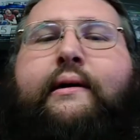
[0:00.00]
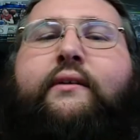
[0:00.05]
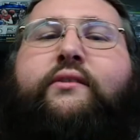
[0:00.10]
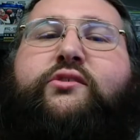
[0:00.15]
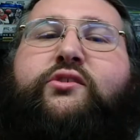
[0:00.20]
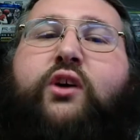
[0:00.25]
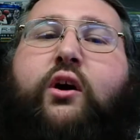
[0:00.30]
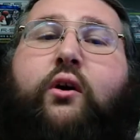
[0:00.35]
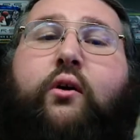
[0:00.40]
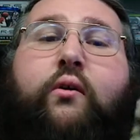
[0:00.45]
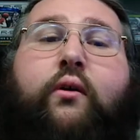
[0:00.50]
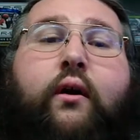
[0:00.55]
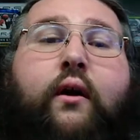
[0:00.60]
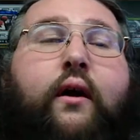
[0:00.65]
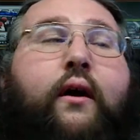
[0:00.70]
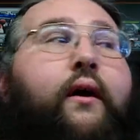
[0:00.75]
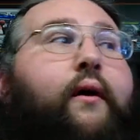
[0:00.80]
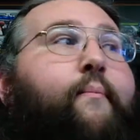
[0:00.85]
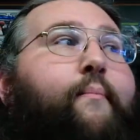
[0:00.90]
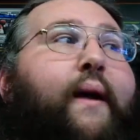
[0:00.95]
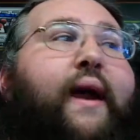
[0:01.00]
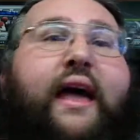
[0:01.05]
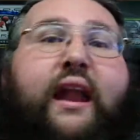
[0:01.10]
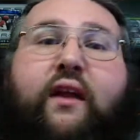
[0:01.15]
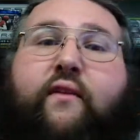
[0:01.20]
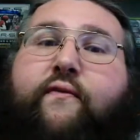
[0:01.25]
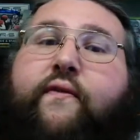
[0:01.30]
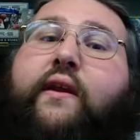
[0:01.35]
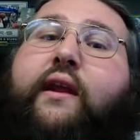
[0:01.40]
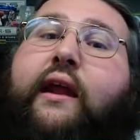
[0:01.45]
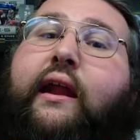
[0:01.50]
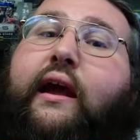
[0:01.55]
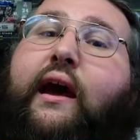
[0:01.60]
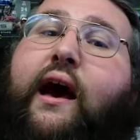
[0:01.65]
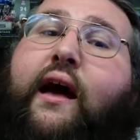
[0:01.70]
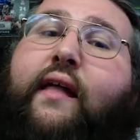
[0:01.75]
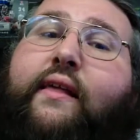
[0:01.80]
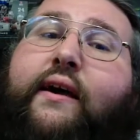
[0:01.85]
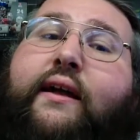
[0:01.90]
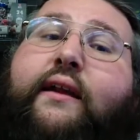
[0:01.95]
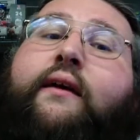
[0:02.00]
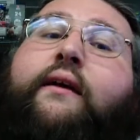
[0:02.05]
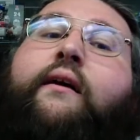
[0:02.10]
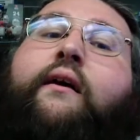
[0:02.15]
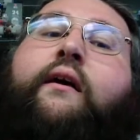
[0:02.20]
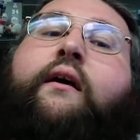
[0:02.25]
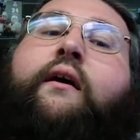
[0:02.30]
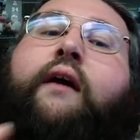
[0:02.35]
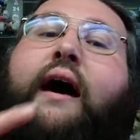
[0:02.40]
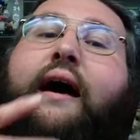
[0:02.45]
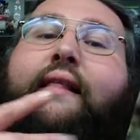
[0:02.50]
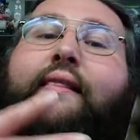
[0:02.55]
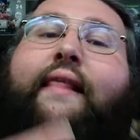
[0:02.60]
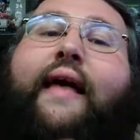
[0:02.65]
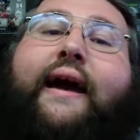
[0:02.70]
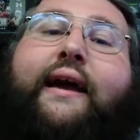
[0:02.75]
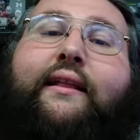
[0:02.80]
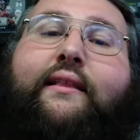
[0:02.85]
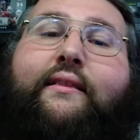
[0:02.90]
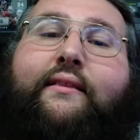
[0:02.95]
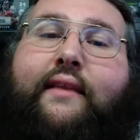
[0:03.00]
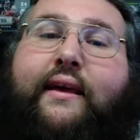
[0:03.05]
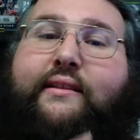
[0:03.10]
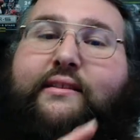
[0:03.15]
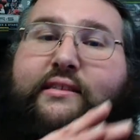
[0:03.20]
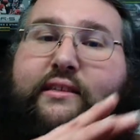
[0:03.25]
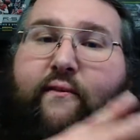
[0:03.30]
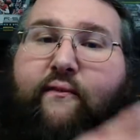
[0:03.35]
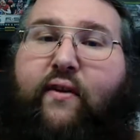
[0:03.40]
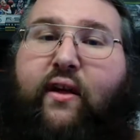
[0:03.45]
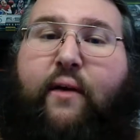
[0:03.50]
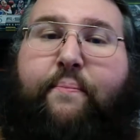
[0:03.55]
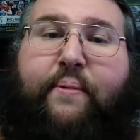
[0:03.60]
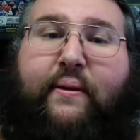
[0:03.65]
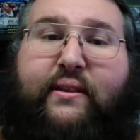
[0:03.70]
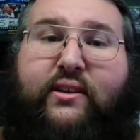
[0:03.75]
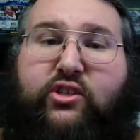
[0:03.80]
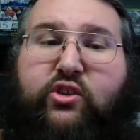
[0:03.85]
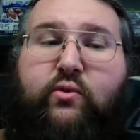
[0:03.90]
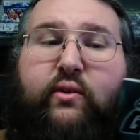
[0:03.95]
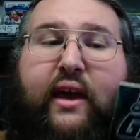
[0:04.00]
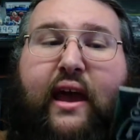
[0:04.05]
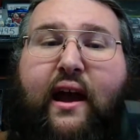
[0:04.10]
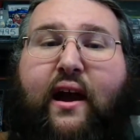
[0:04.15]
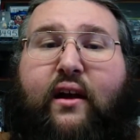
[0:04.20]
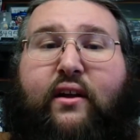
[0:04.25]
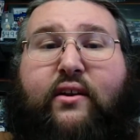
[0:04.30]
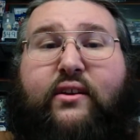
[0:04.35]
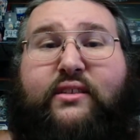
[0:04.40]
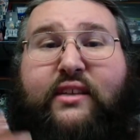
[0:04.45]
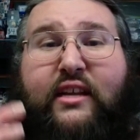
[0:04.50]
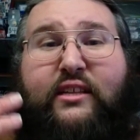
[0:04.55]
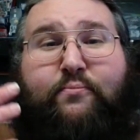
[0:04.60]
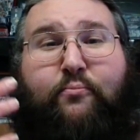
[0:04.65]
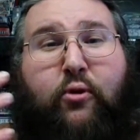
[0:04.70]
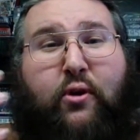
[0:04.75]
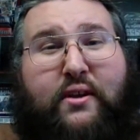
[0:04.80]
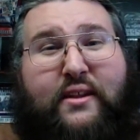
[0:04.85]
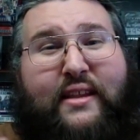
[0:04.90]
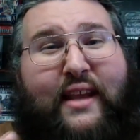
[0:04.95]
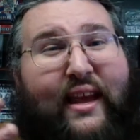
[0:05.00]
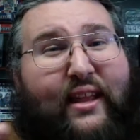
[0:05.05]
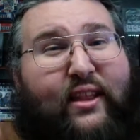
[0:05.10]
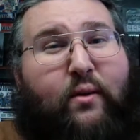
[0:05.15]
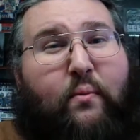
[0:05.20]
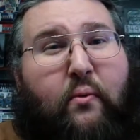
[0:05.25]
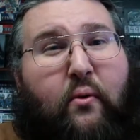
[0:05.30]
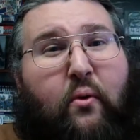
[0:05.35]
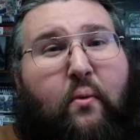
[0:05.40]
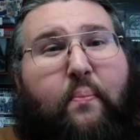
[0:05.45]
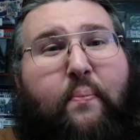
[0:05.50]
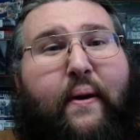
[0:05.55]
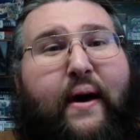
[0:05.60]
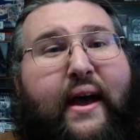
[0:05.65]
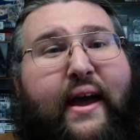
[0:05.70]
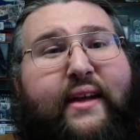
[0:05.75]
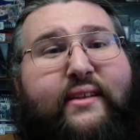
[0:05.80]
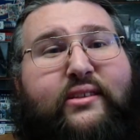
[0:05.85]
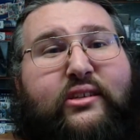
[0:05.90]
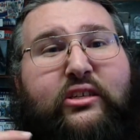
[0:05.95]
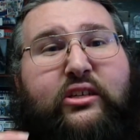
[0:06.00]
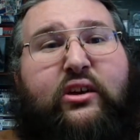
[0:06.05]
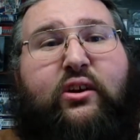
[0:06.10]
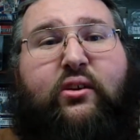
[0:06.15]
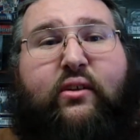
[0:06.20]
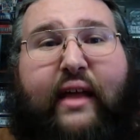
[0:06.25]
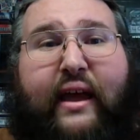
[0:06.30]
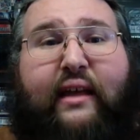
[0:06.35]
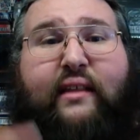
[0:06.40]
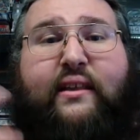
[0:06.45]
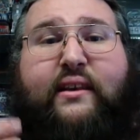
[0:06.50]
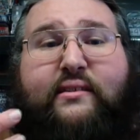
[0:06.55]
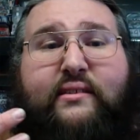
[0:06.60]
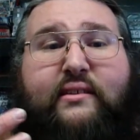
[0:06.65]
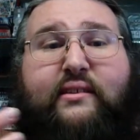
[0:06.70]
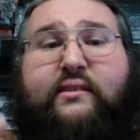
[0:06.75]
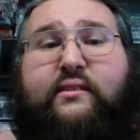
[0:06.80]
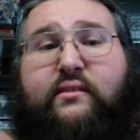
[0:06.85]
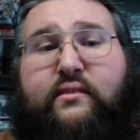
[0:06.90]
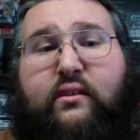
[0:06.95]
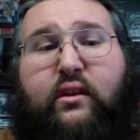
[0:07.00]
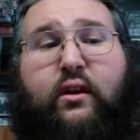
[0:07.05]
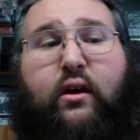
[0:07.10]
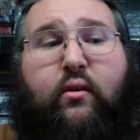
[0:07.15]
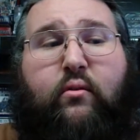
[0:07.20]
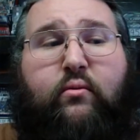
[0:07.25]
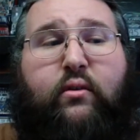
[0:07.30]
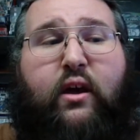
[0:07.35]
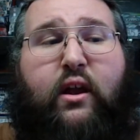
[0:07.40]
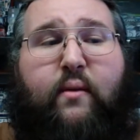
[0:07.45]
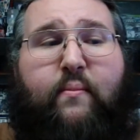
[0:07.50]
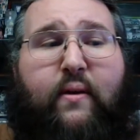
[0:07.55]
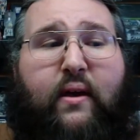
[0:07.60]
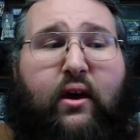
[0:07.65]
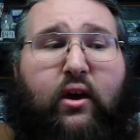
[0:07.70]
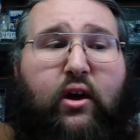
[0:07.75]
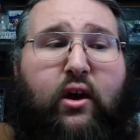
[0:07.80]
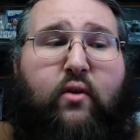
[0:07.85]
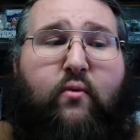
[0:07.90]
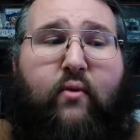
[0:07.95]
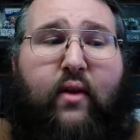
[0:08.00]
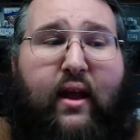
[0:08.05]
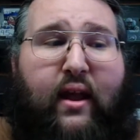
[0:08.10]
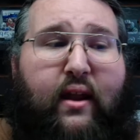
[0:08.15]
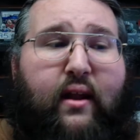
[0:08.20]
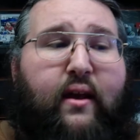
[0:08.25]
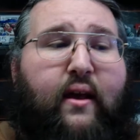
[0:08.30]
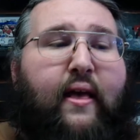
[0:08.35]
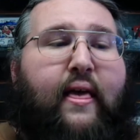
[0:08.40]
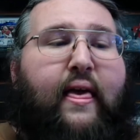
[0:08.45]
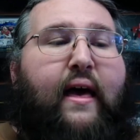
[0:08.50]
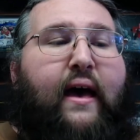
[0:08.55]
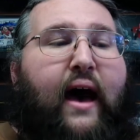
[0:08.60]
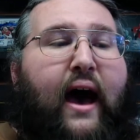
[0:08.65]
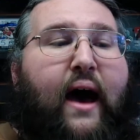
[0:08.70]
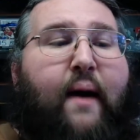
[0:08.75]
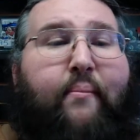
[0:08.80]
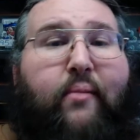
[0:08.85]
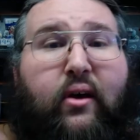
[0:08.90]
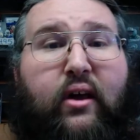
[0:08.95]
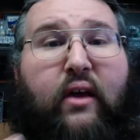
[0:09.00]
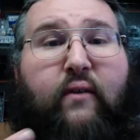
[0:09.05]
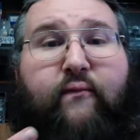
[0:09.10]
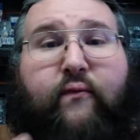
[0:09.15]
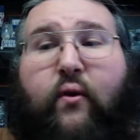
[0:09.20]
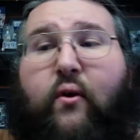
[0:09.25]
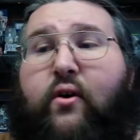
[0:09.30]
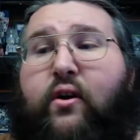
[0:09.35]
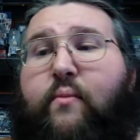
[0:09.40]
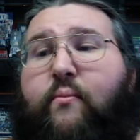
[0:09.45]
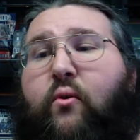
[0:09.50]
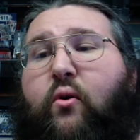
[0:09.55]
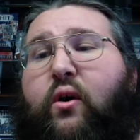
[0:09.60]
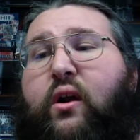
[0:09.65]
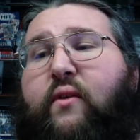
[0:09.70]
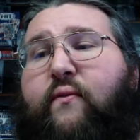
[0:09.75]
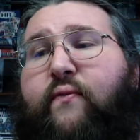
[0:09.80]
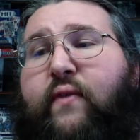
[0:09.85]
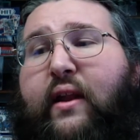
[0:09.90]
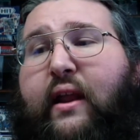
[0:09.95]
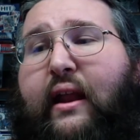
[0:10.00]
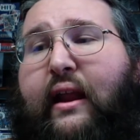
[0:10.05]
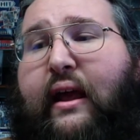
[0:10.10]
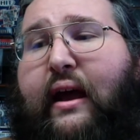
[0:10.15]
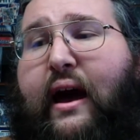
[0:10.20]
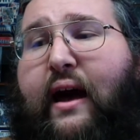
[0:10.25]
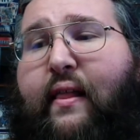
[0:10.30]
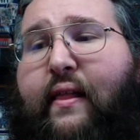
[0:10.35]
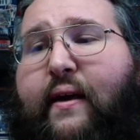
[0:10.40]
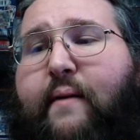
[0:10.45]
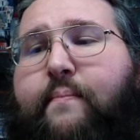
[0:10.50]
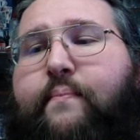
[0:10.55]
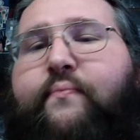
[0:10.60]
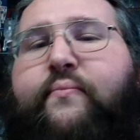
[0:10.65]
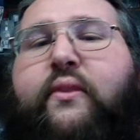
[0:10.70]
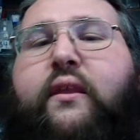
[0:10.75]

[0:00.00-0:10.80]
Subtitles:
So, man, Infinity Gauntlet, I like it's developing these new characters. It's predictable, but it's still like this is, going to be a good read. I'm looking forward to more Infinity Gauntlet.